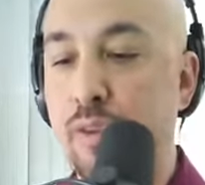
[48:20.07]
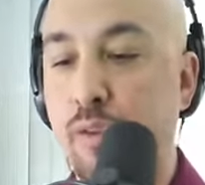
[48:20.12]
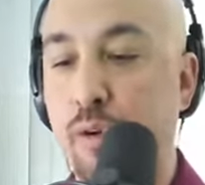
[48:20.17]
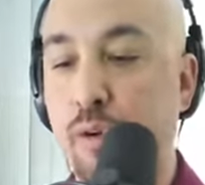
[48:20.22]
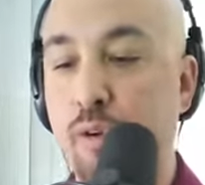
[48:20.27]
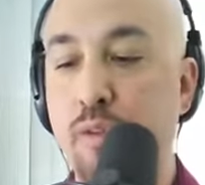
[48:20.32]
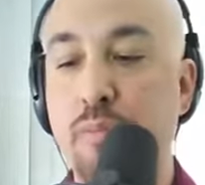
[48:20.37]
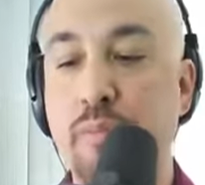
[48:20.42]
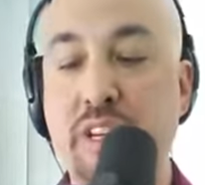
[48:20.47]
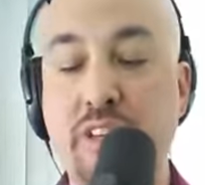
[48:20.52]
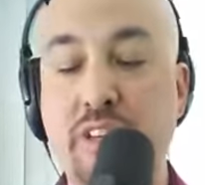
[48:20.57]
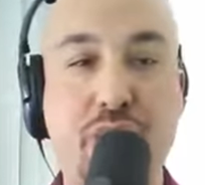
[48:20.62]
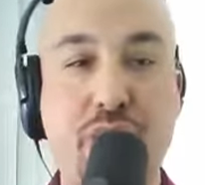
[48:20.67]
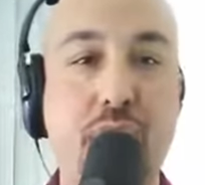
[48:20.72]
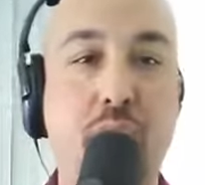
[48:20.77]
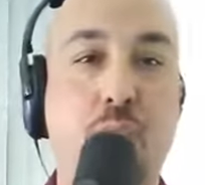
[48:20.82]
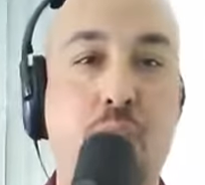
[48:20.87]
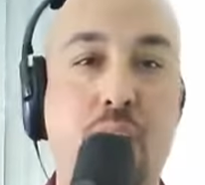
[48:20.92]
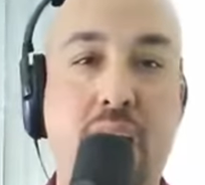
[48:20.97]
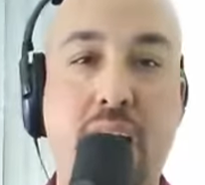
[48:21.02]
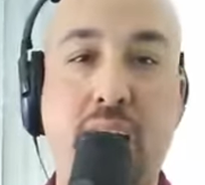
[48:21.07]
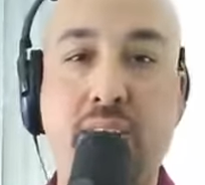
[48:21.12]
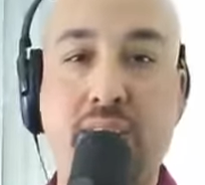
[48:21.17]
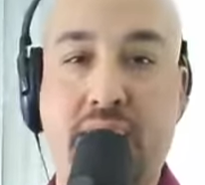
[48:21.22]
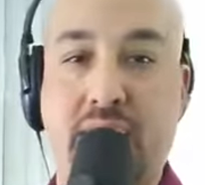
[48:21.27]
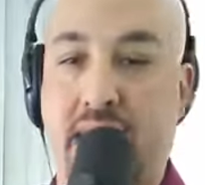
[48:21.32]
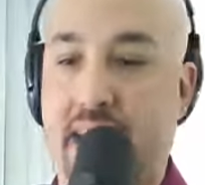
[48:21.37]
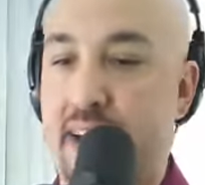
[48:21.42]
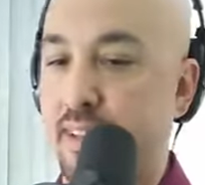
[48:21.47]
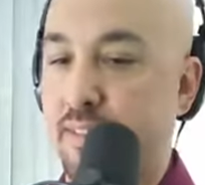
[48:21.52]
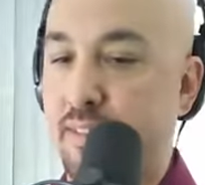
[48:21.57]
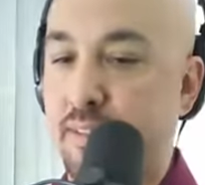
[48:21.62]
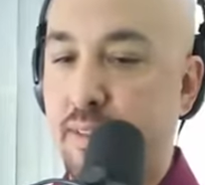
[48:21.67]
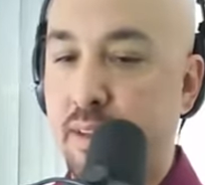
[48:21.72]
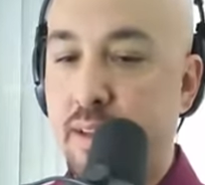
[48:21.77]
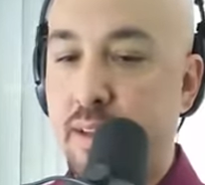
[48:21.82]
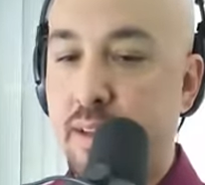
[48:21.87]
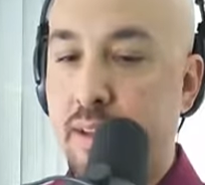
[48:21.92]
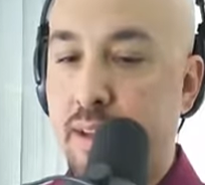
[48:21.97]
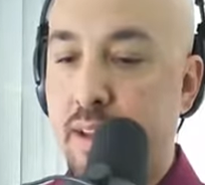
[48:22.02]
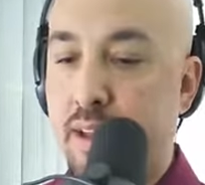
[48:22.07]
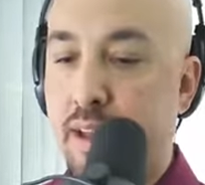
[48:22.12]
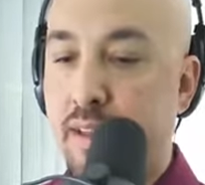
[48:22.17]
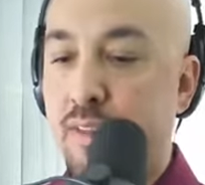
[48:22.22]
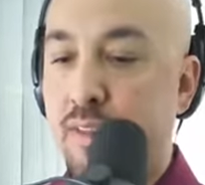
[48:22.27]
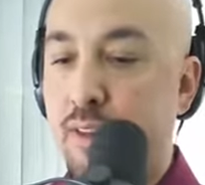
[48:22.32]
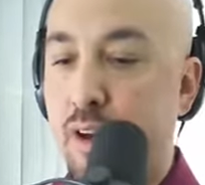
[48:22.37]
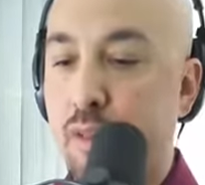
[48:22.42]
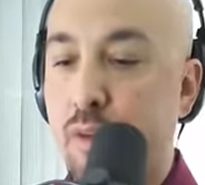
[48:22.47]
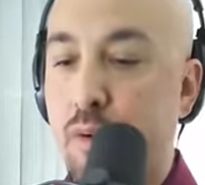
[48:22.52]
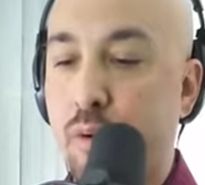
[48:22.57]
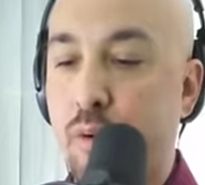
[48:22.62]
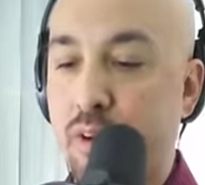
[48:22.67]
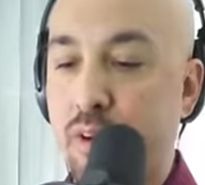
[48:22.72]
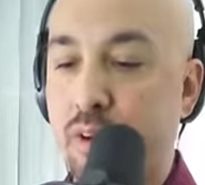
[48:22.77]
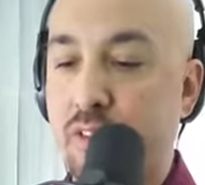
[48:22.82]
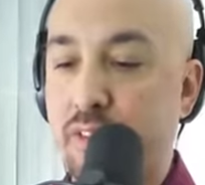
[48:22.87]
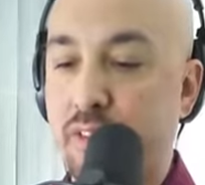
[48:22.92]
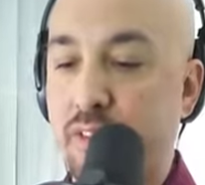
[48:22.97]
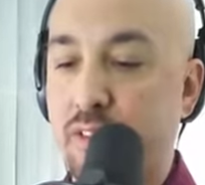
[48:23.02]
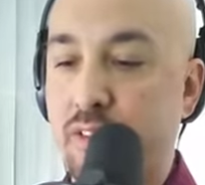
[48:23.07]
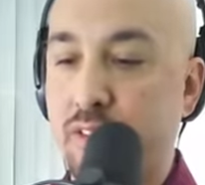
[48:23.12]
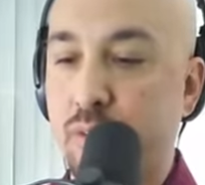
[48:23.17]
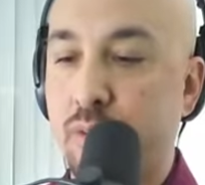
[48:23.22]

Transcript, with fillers: Northern Michigan Wildcats is another organization.